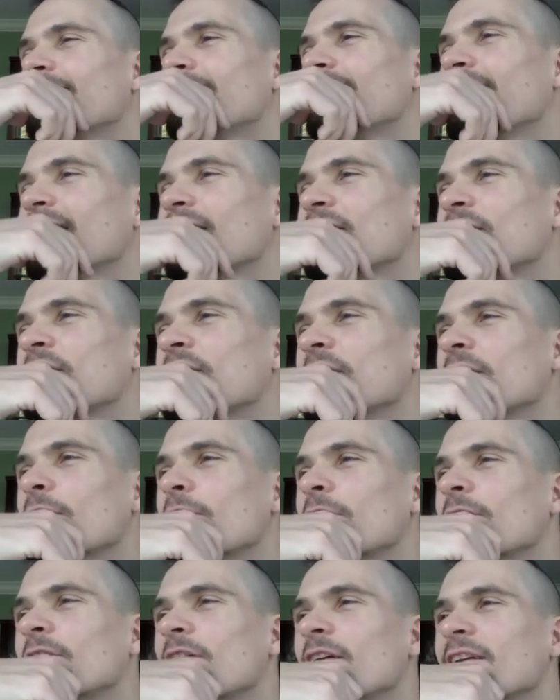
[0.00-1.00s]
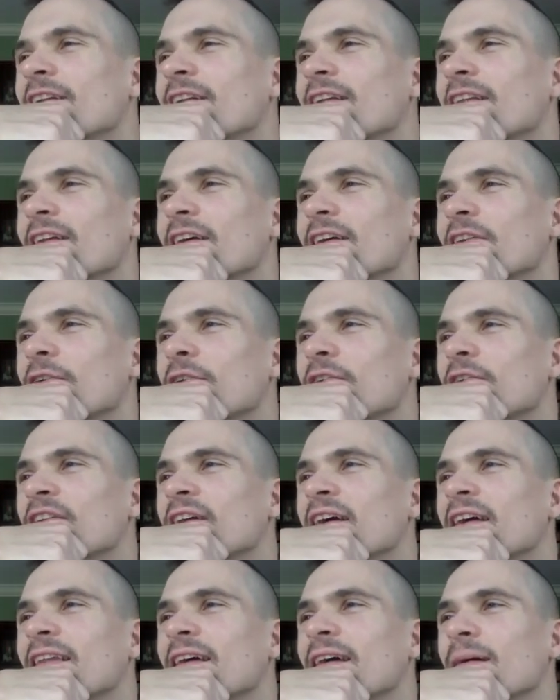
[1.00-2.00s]
that's so funny that you
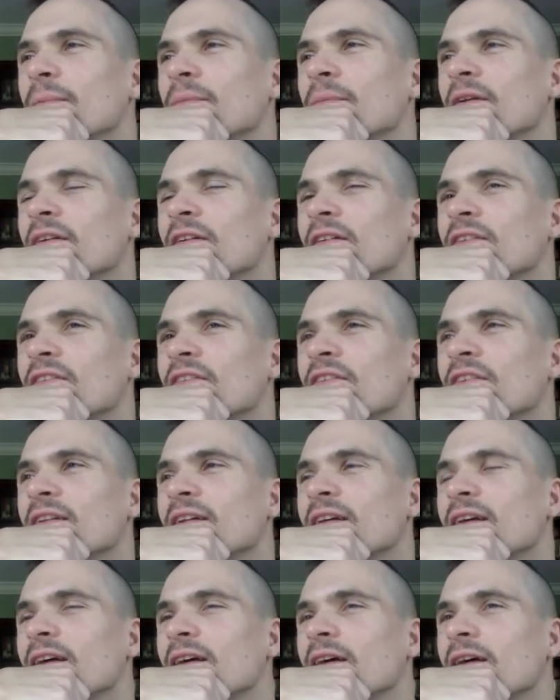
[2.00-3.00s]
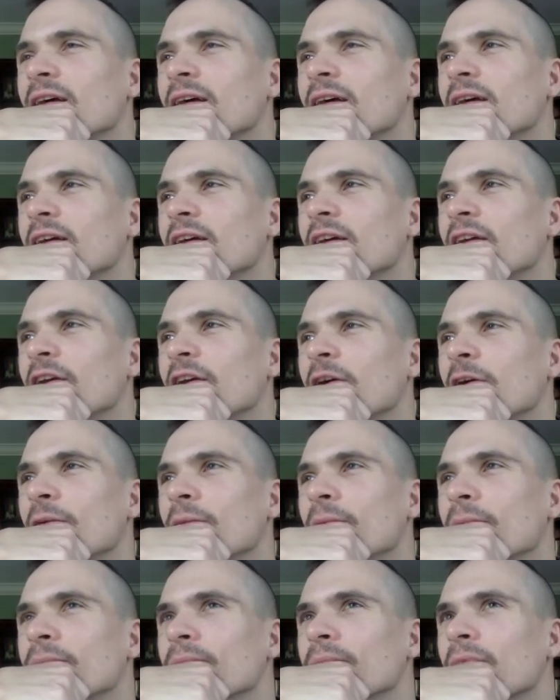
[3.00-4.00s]
say that because you
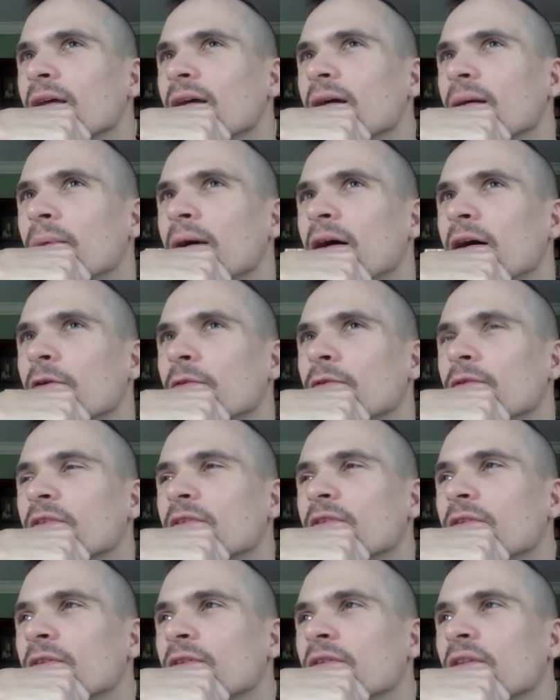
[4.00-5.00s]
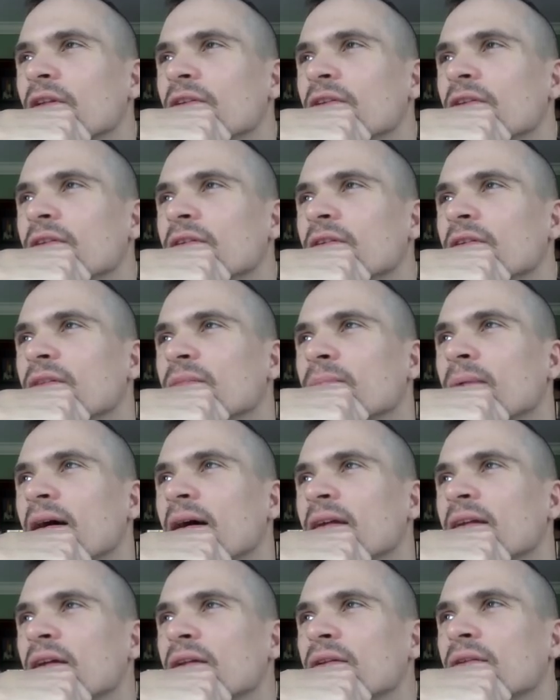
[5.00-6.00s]
know about this
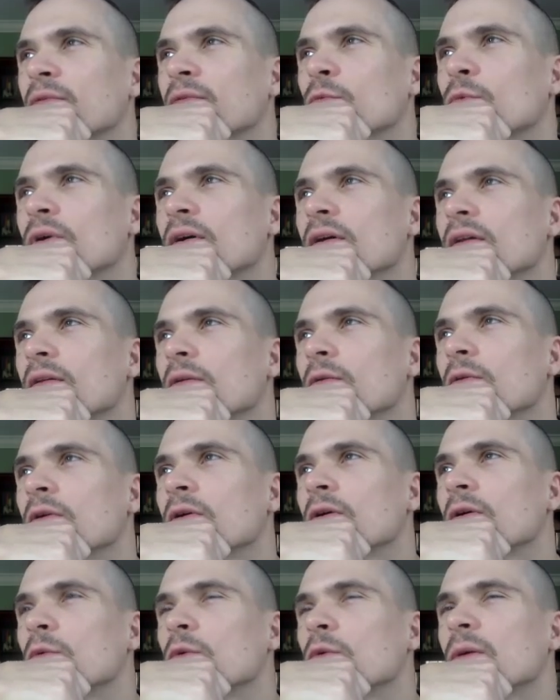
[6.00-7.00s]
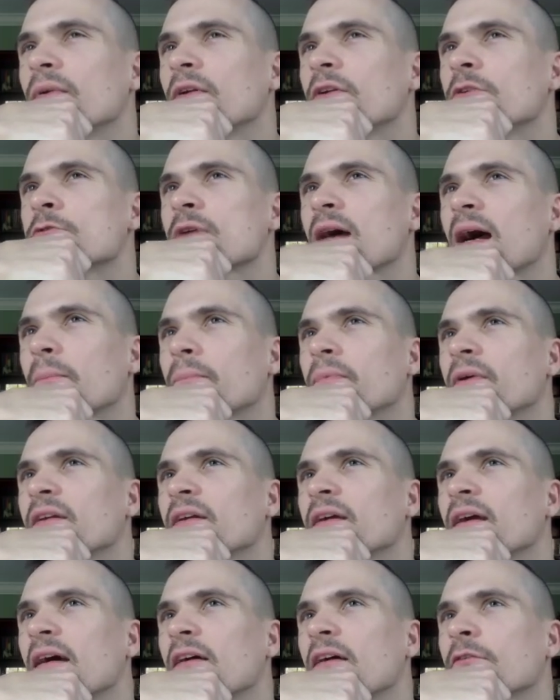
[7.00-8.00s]
podcast will be
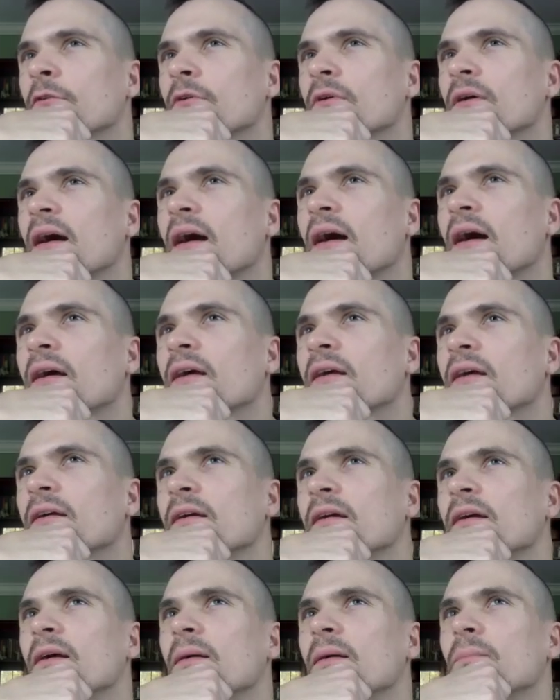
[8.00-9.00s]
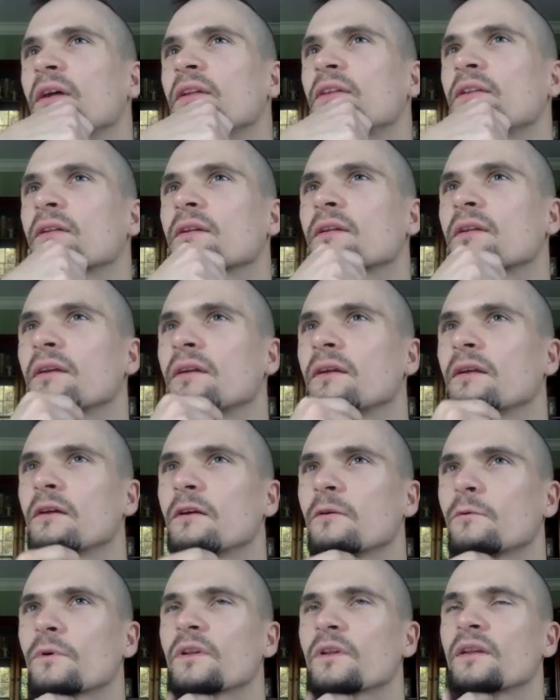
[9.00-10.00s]
dropping after I
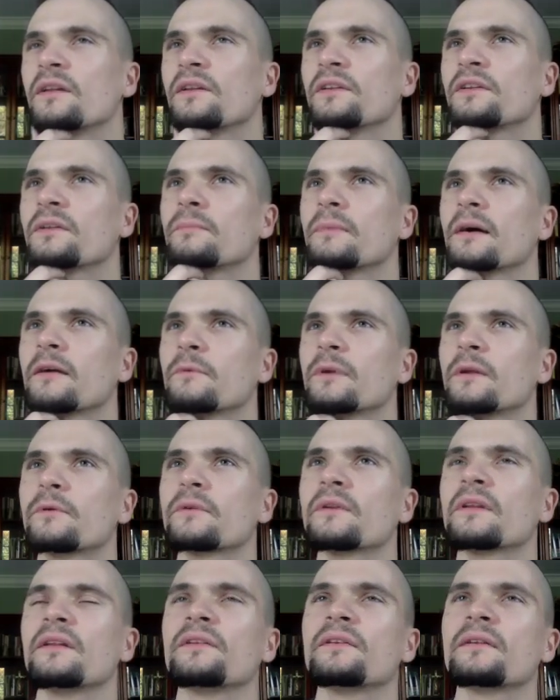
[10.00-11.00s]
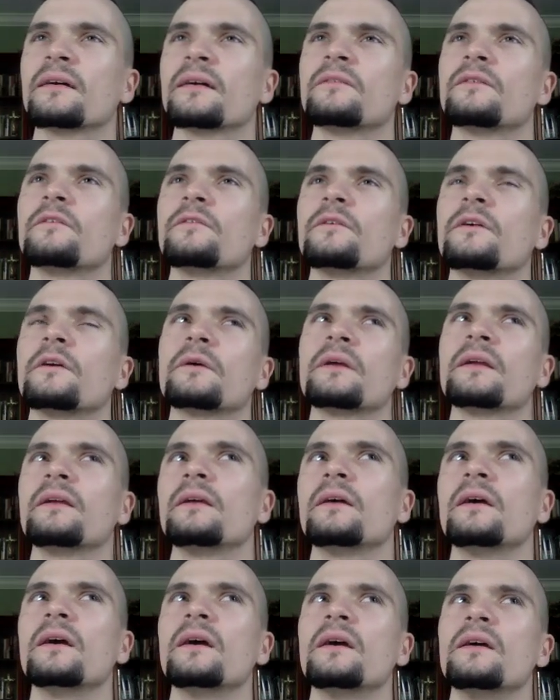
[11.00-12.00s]
basically release my re-release of a
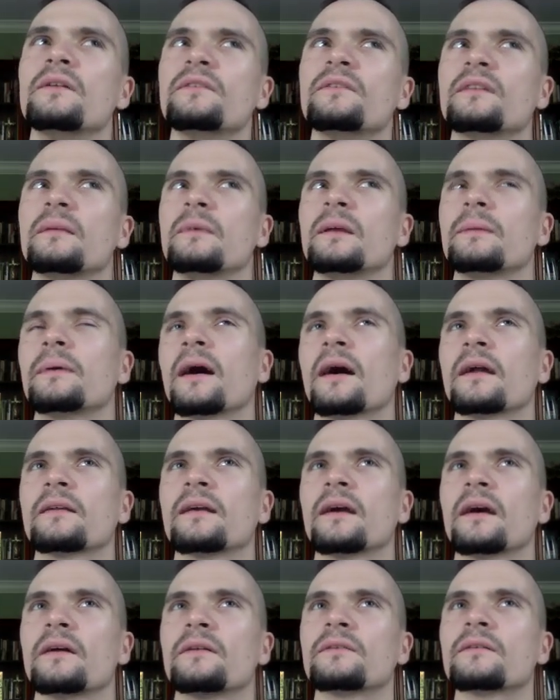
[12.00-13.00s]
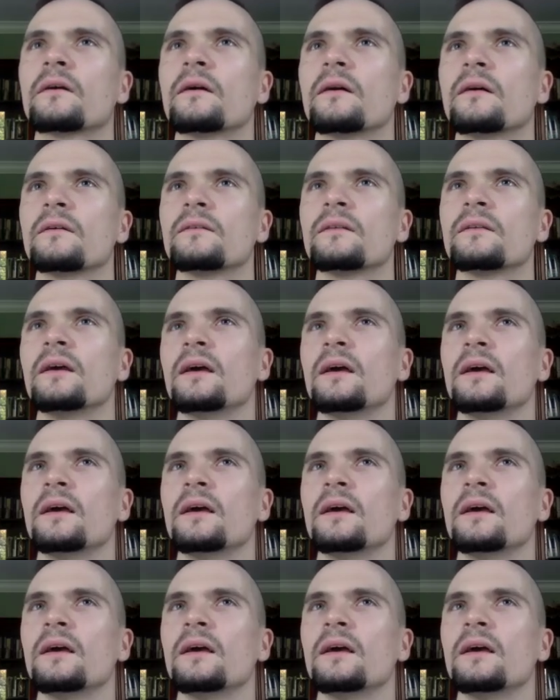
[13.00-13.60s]
very steamy podcast called